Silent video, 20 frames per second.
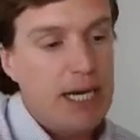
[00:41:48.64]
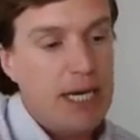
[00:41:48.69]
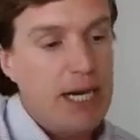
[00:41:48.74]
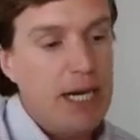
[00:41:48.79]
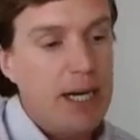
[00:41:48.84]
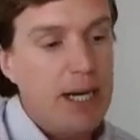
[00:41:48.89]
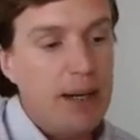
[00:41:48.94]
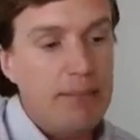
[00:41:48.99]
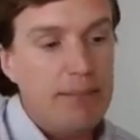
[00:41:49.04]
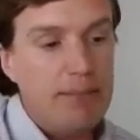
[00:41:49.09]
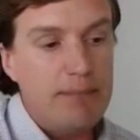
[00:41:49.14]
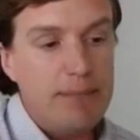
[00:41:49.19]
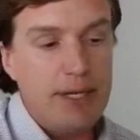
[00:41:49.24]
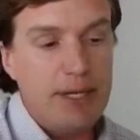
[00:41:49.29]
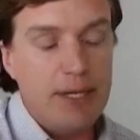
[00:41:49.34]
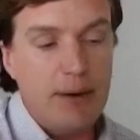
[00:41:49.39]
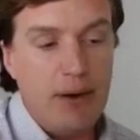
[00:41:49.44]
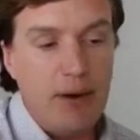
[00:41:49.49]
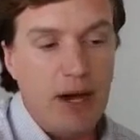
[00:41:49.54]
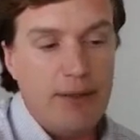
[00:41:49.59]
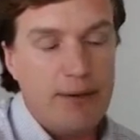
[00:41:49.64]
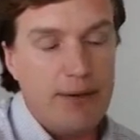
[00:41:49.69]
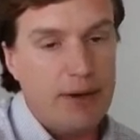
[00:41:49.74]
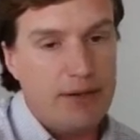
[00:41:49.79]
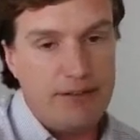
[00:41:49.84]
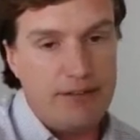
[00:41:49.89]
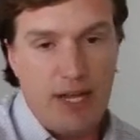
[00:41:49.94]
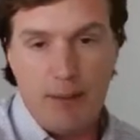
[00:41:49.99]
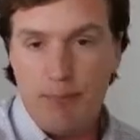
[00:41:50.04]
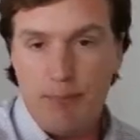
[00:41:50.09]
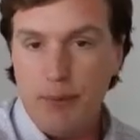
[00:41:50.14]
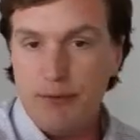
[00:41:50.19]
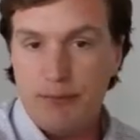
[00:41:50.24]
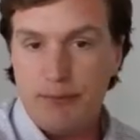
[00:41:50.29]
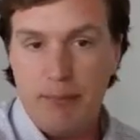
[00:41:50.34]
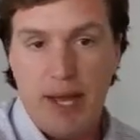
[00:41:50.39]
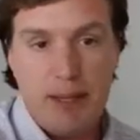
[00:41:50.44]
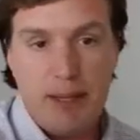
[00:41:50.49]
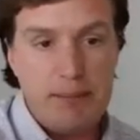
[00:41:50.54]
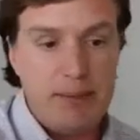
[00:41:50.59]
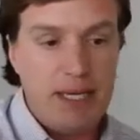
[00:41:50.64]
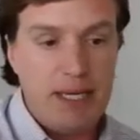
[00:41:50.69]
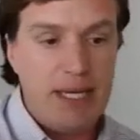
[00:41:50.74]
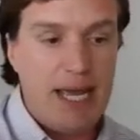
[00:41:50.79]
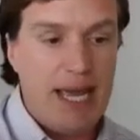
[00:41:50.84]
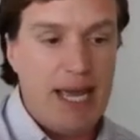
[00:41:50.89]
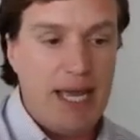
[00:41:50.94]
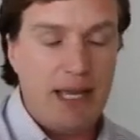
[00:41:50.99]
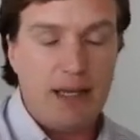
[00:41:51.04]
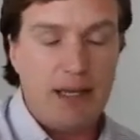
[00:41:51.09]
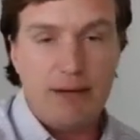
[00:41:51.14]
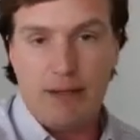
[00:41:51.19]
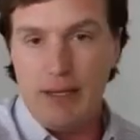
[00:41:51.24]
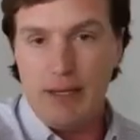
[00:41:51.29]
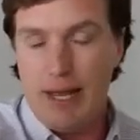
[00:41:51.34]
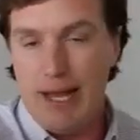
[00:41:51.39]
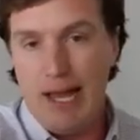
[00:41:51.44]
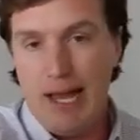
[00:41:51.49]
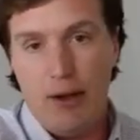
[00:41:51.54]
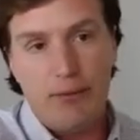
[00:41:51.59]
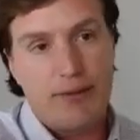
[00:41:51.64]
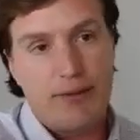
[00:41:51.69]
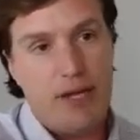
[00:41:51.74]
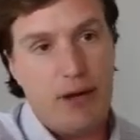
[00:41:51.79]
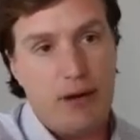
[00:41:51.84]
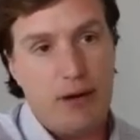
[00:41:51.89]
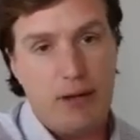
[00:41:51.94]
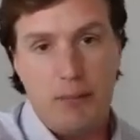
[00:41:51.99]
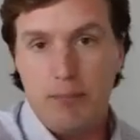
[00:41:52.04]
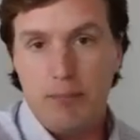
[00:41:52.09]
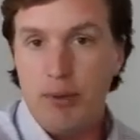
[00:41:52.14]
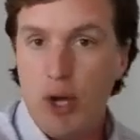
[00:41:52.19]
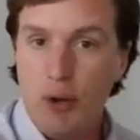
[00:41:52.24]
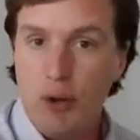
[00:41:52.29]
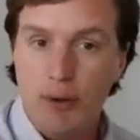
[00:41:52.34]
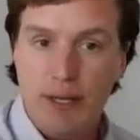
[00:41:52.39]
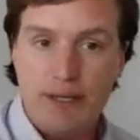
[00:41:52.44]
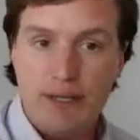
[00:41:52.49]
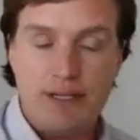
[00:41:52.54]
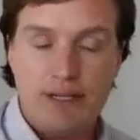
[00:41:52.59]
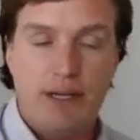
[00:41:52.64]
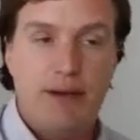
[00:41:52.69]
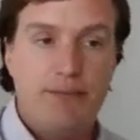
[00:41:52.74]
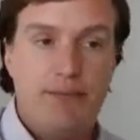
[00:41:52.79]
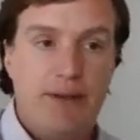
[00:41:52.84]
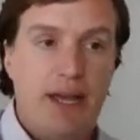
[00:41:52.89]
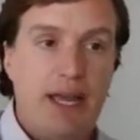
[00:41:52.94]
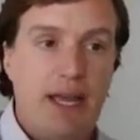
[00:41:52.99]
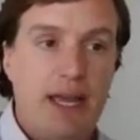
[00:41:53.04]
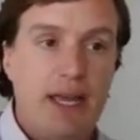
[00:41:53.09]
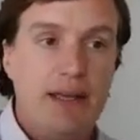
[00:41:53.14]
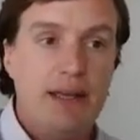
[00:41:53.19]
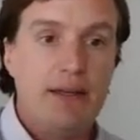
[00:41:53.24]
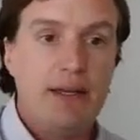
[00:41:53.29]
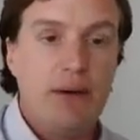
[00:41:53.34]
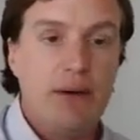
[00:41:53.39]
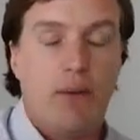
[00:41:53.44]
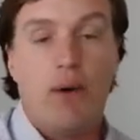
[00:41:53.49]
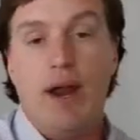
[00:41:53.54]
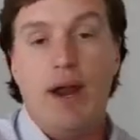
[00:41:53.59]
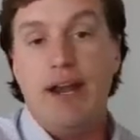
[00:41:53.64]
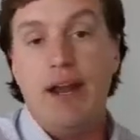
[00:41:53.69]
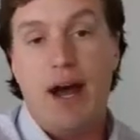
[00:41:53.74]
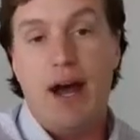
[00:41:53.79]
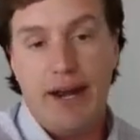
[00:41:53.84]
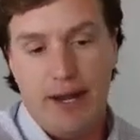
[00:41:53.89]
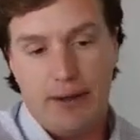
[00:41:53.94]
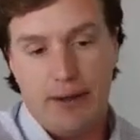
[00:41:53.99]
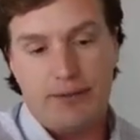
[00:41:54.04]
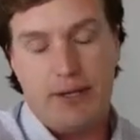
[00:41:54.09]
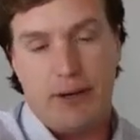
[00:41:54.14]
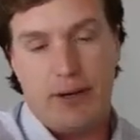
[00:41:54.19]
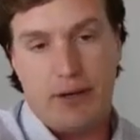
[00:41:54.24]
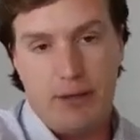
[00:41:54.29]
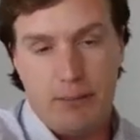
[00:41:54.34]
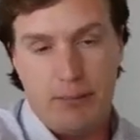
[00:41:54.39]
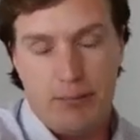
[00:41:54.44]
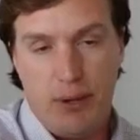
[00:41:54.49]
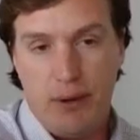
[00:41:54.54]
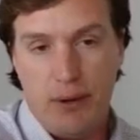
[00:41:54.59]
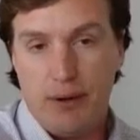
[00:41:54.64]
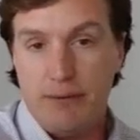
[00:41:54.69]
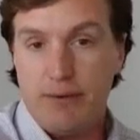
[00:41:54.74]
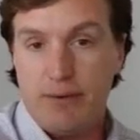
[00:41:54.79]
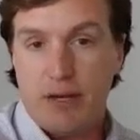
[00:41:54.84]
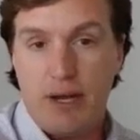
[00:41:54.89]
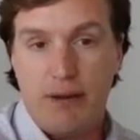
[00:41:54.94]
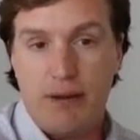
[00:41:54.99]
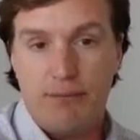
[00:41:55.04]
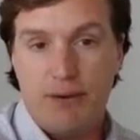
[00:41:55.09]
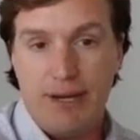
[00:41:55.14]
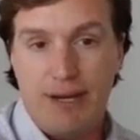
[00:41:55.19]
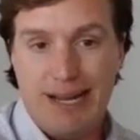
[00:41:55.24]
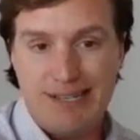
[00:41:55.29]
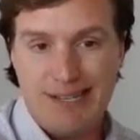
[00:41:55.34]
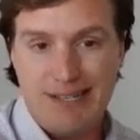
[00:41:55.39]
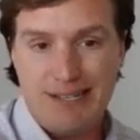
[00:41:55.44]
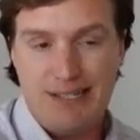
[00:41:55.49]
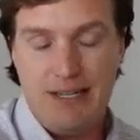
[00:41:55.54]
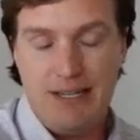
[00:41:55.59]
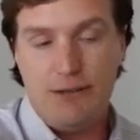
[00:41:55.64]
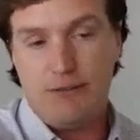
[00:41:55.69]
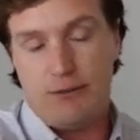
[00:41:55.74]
Um, you know, other examples might be a, a healthcare component of a or a non-healthcare component of a covered entity.